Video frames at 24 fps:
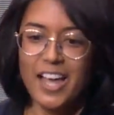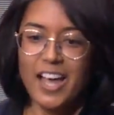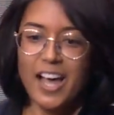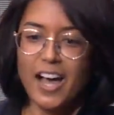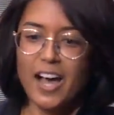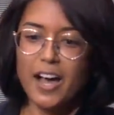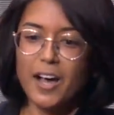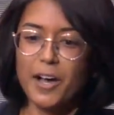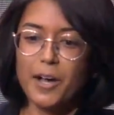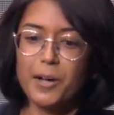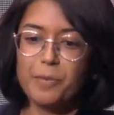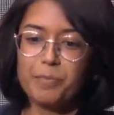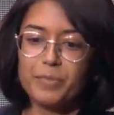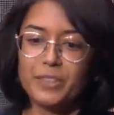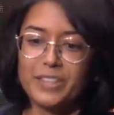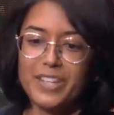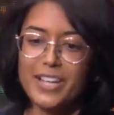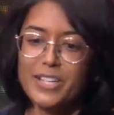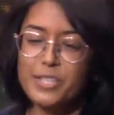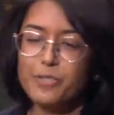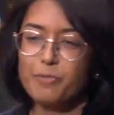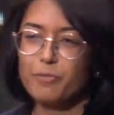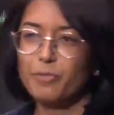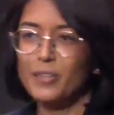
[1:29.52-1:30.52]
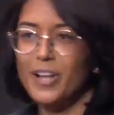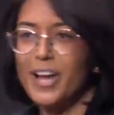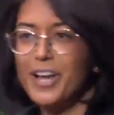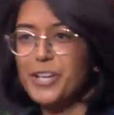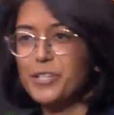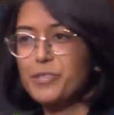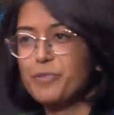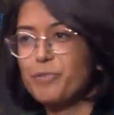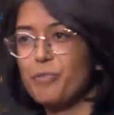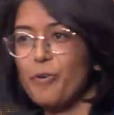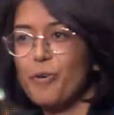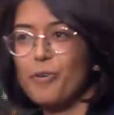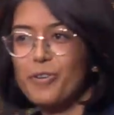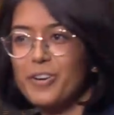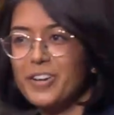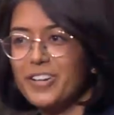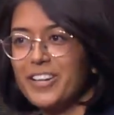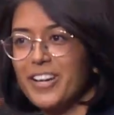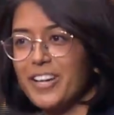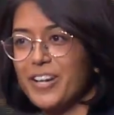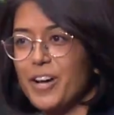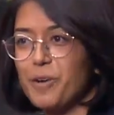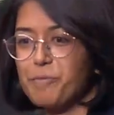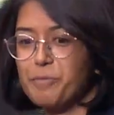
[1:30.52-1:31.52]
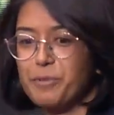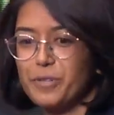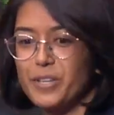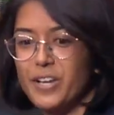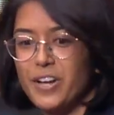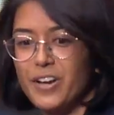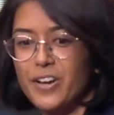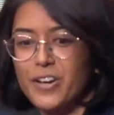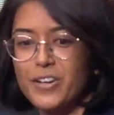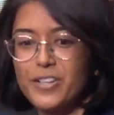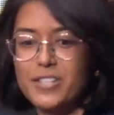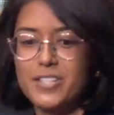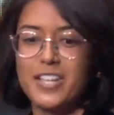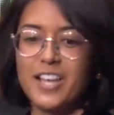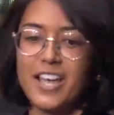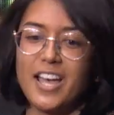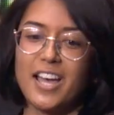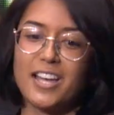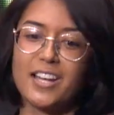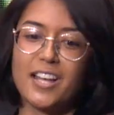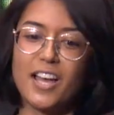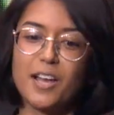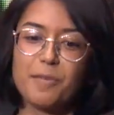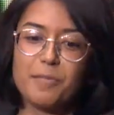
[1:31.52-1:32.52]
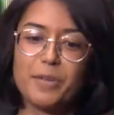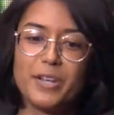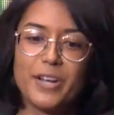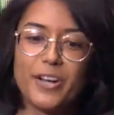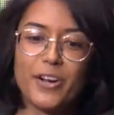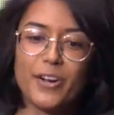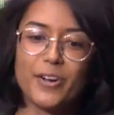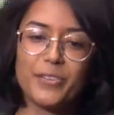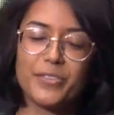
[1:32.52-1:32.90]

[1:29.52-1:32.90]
Um, let's flash forward a couple years, and I'm here